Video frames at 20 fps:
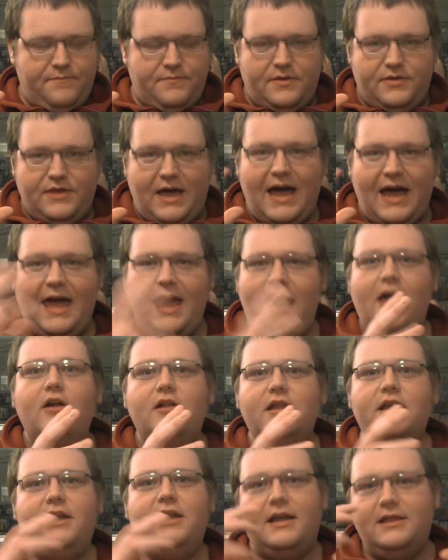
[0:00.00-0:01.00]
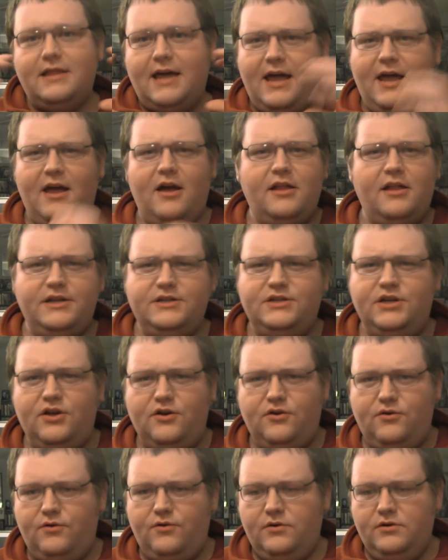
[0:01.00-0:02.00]
the Howling and the Howling
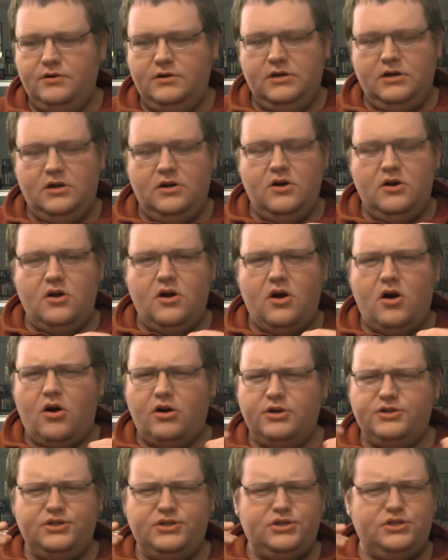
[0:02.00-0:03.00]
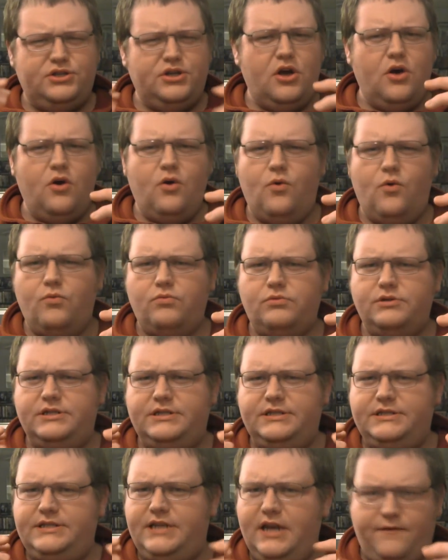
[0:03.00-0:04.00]
Two are so
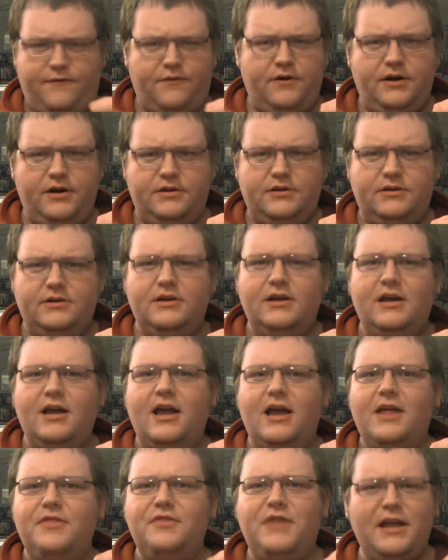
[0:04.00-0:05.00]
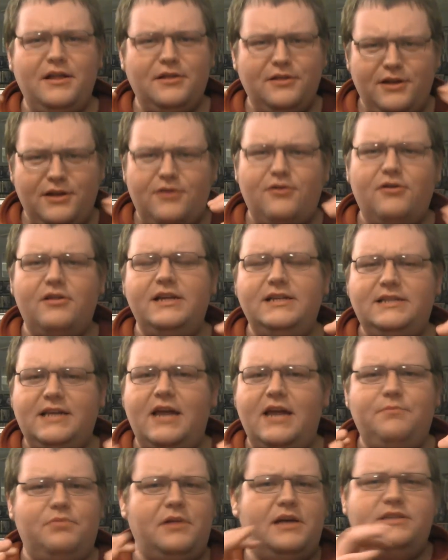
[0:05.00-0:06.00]
different they literally
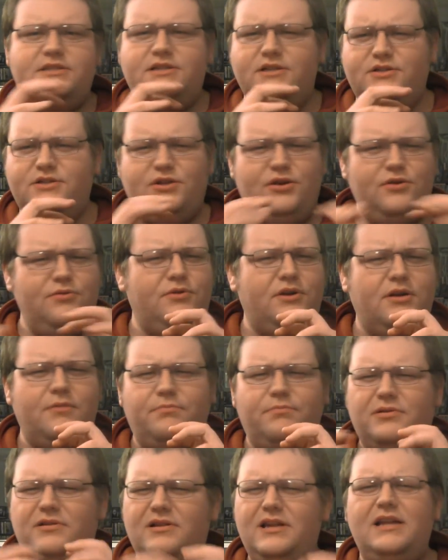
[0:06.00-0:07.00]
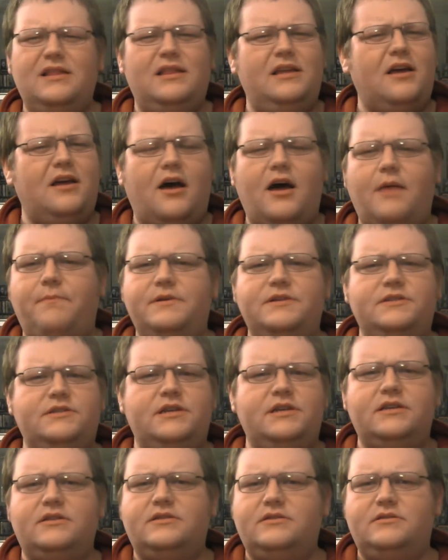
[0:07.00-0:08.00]
take place in two completely
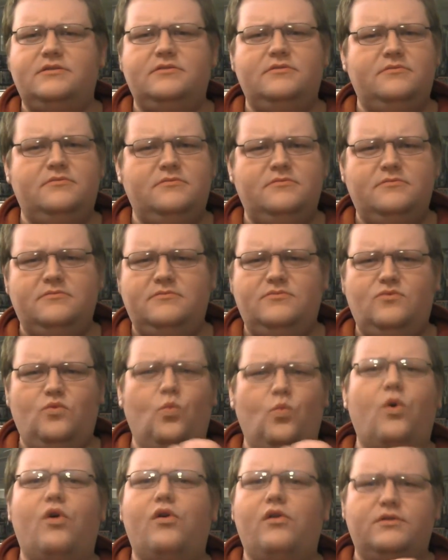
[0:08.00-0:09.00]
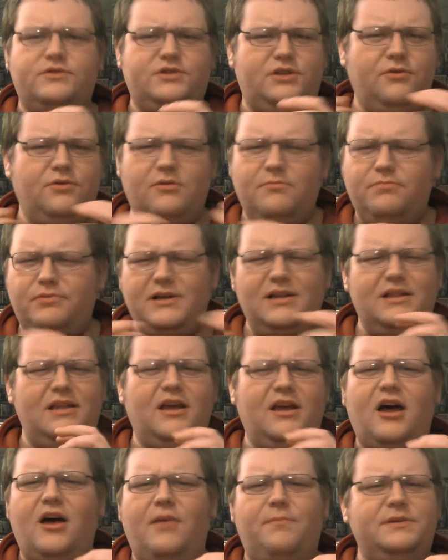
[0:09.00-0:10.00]
opposite worlds, two
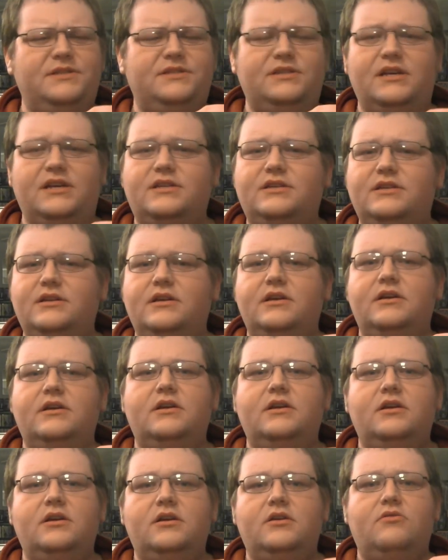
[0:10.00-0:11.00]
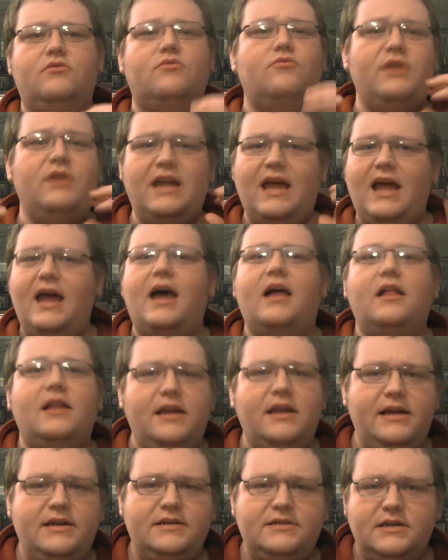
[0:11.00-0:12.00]
completely opposite
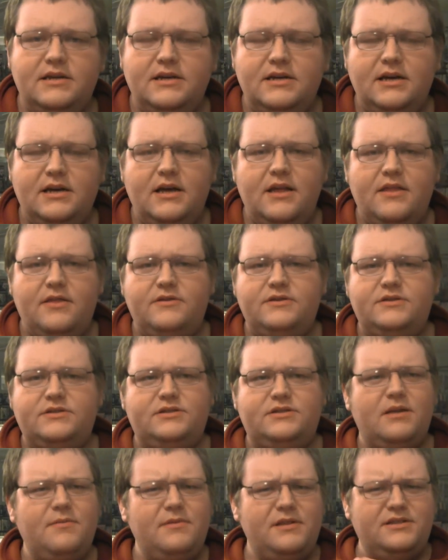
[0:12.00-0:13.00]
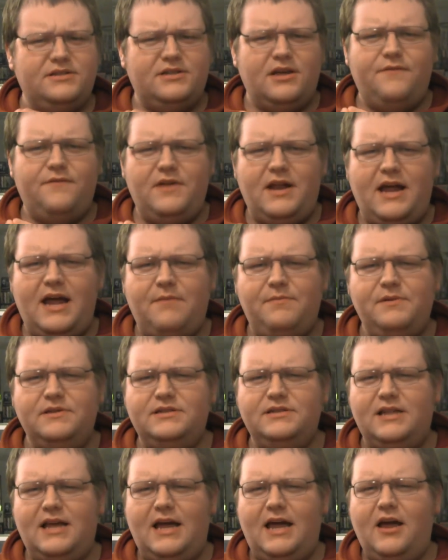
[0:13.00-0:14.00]
realities. Some of the stuff that
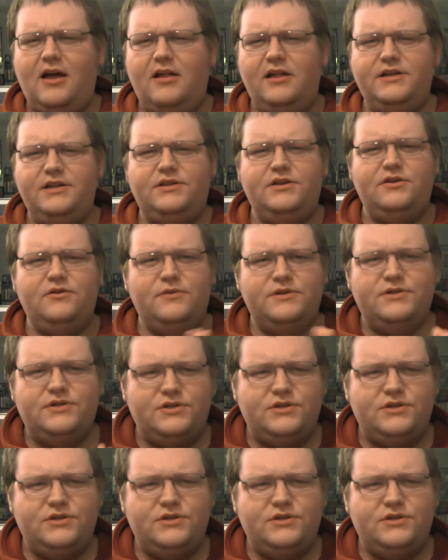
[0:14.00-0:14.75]
happens in The Howling 2 is